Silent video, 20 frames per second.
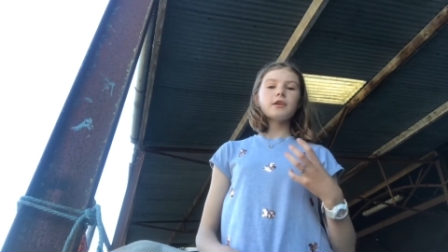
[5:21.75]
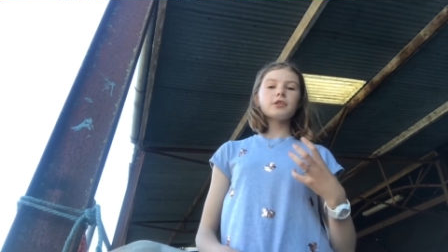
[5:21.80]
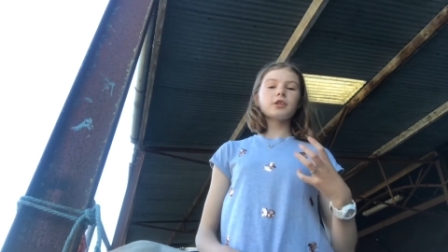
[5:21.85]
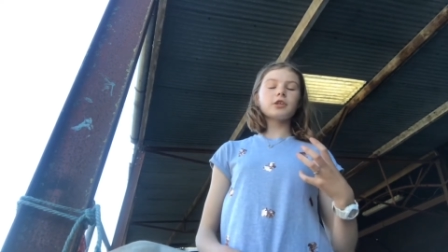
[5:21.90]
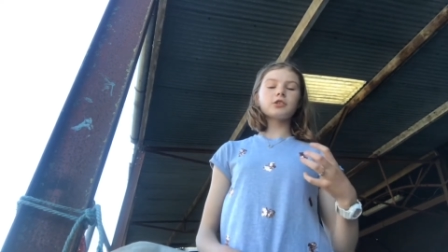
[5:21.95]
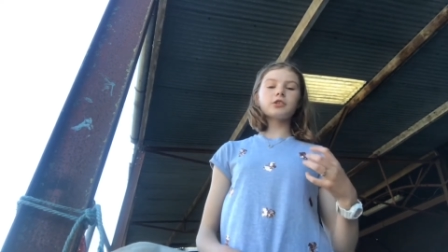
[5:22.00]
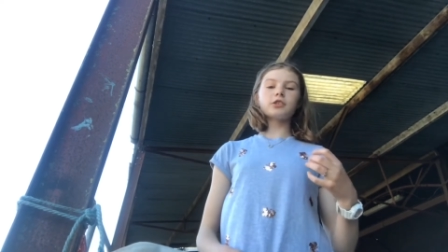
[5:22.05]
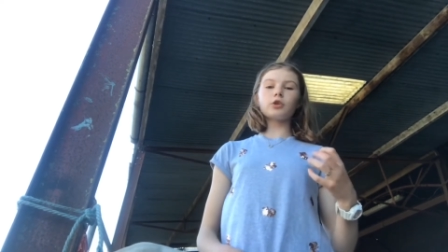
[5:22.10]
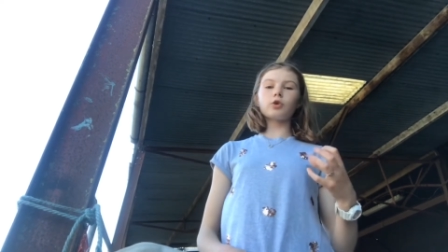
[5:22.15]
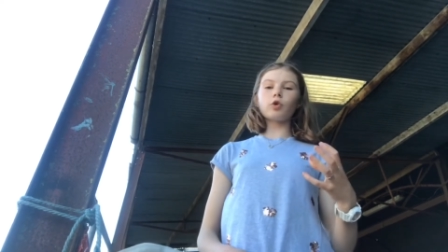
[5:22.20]

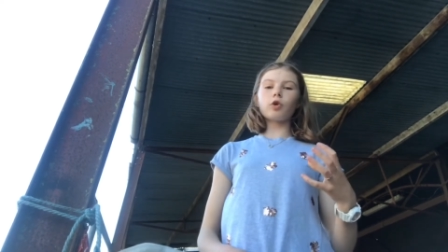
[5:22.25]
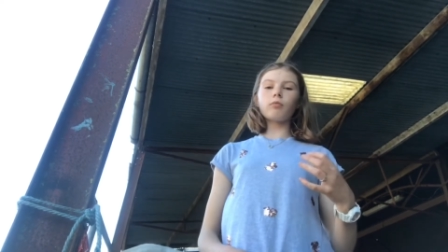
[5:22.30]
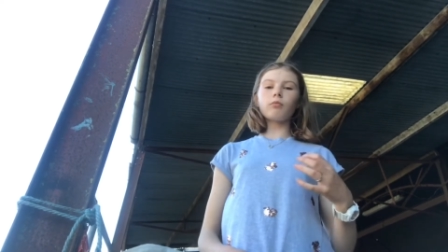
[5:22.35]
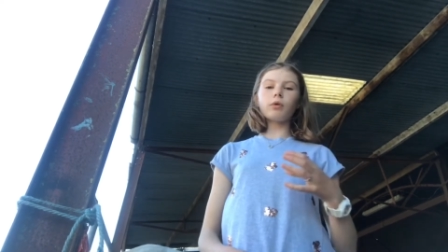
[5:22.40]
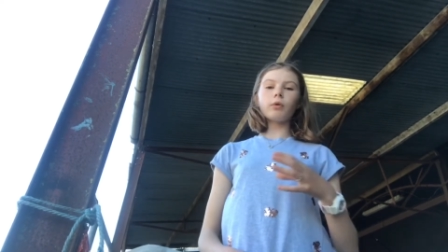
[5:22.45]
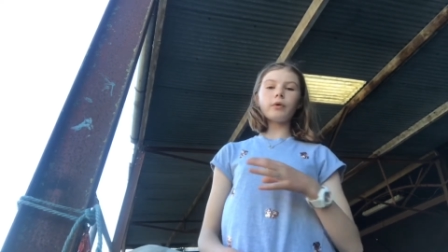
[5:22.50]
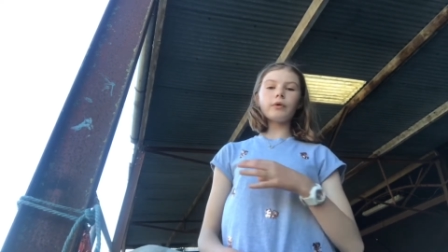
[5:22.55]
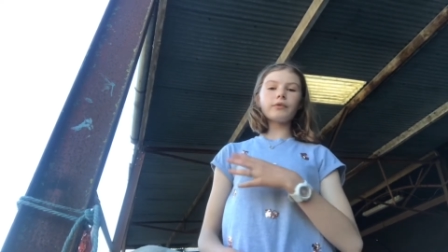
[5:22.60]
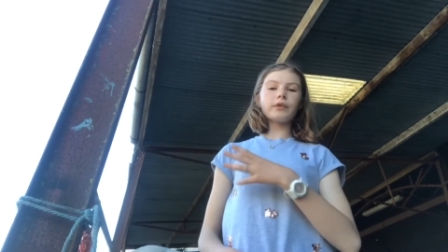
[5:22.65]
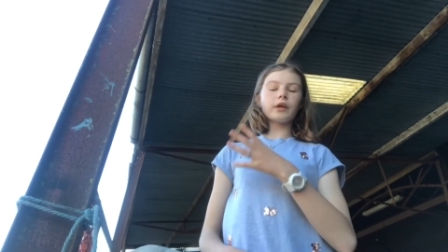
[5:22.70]
just a
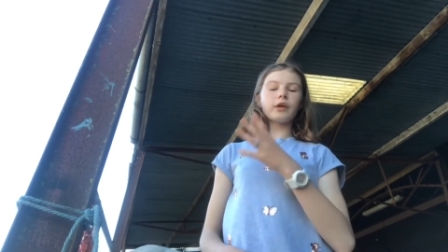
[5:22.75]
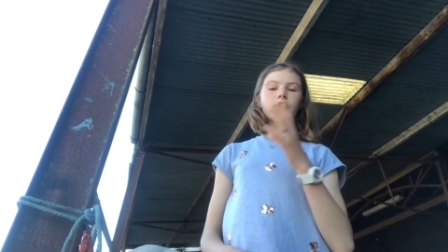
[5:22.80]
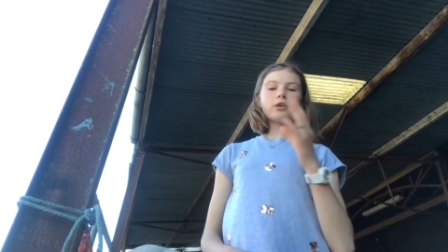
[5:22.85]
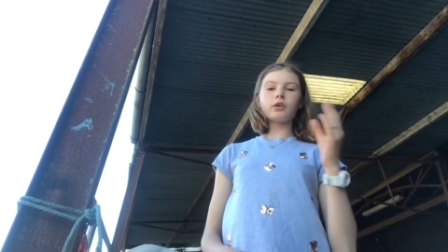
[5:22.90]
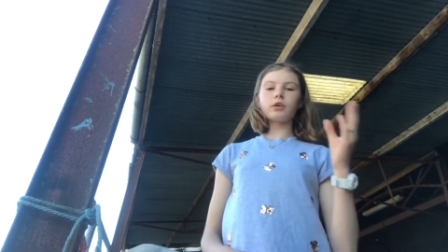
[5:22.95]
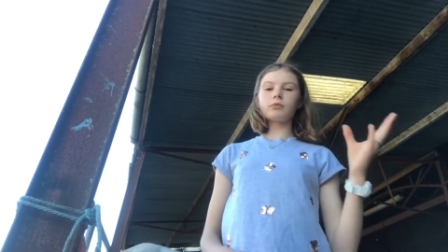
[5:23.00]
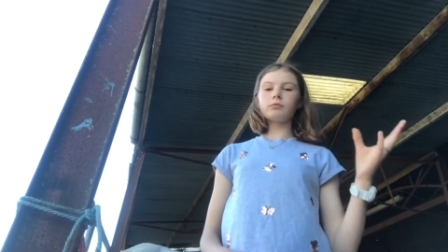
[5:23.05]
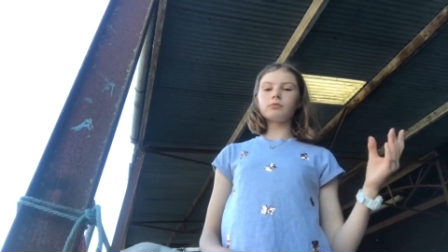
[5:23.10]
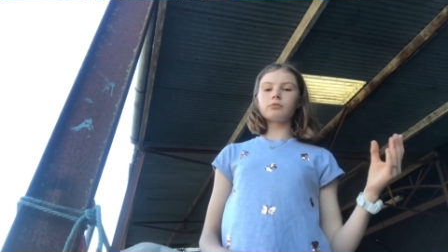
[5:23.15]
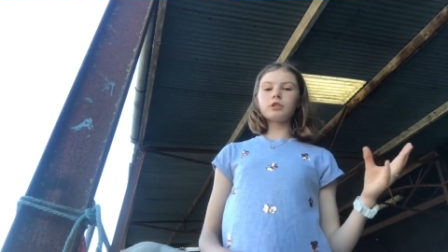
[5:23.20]
normal one that you
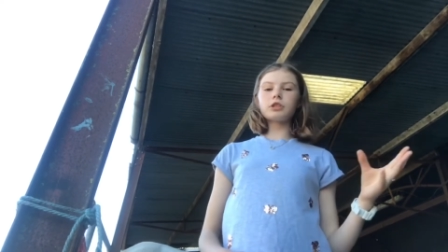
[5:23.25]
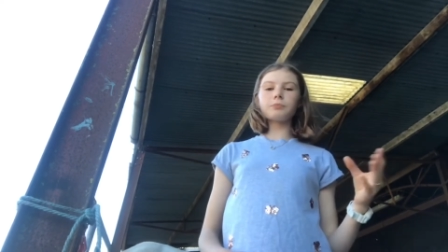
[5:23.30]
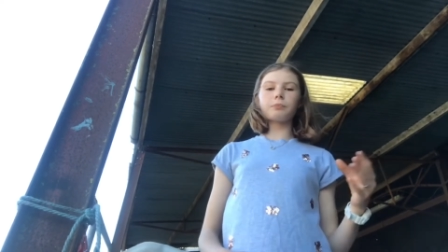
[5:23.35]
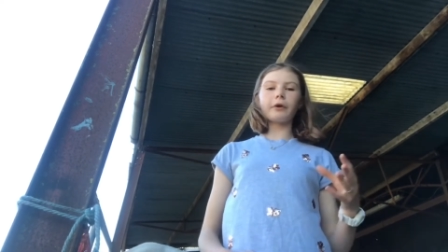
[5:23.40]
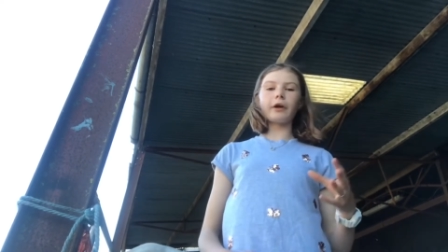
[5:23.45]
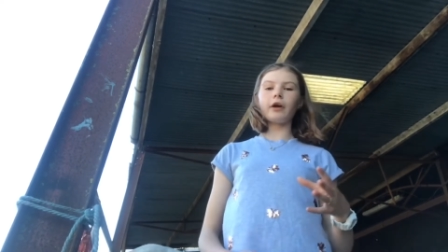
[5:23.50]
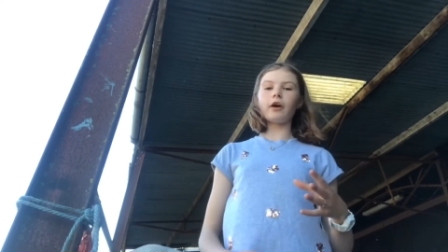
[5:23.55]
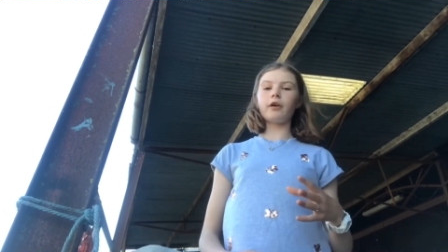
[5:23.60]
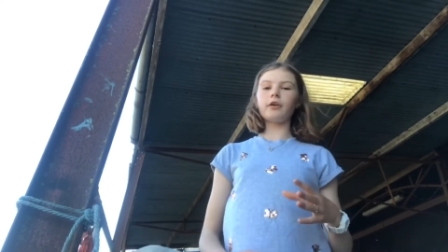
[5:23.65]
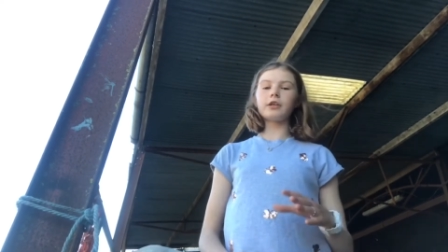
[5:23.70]
can
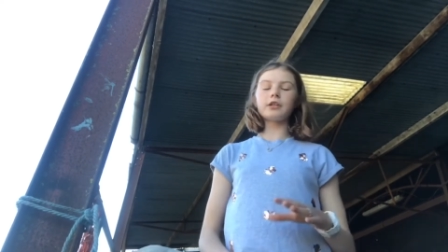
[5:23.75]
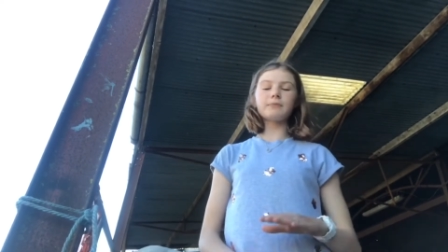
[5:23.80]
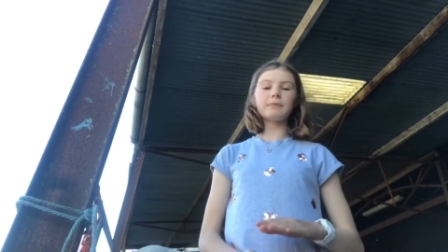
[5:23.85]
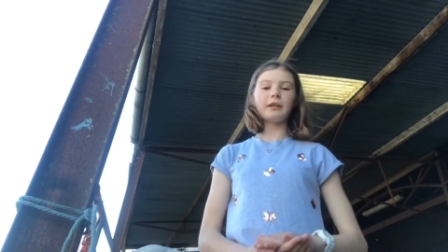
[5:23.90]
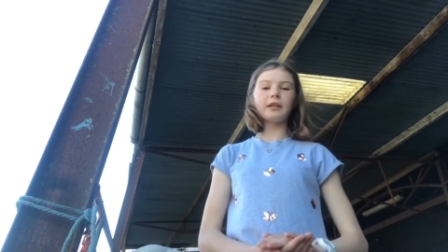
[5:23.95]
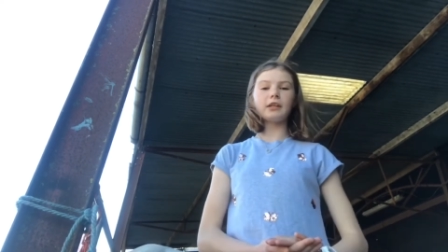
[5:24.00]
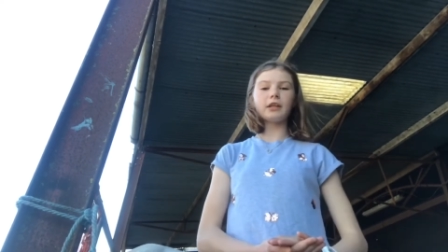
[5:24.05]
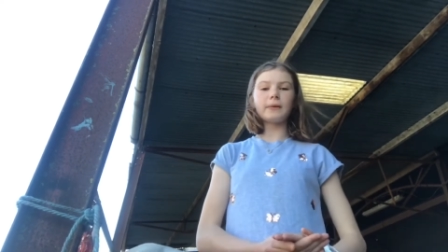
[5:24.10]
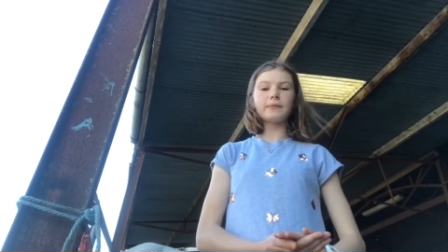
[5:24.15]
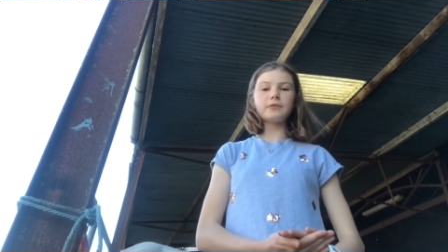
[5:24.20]
spray on as
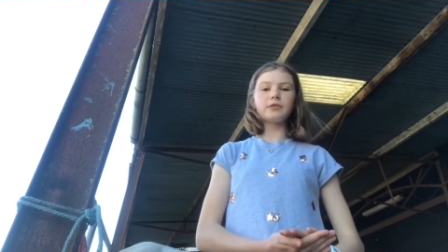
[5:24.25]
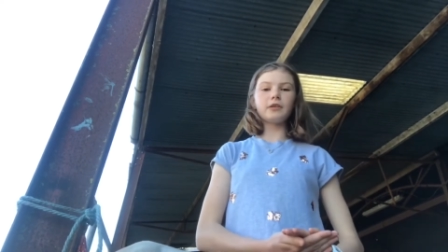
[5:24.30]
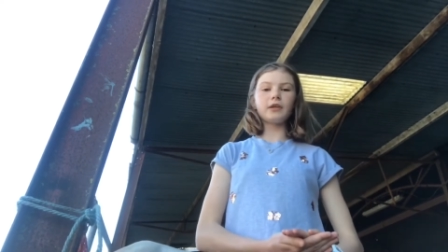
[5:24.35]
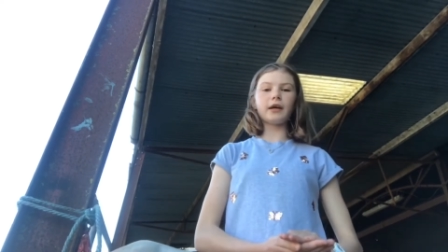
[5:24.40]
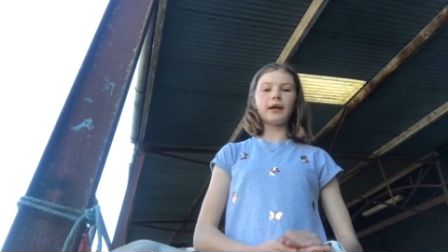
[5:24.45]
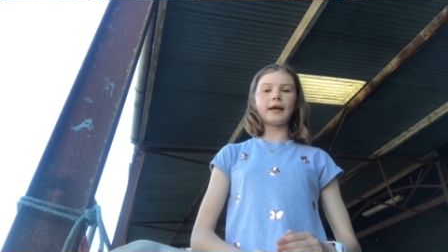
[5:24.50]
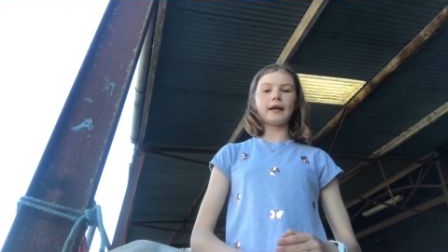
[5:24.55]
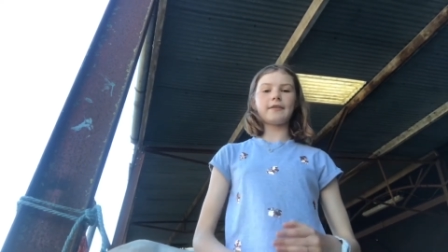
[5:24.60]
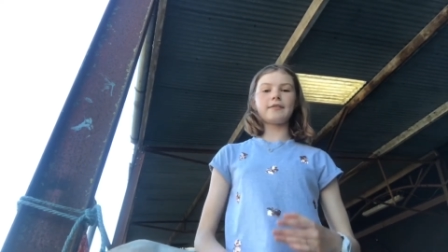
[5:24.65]
many times as you like,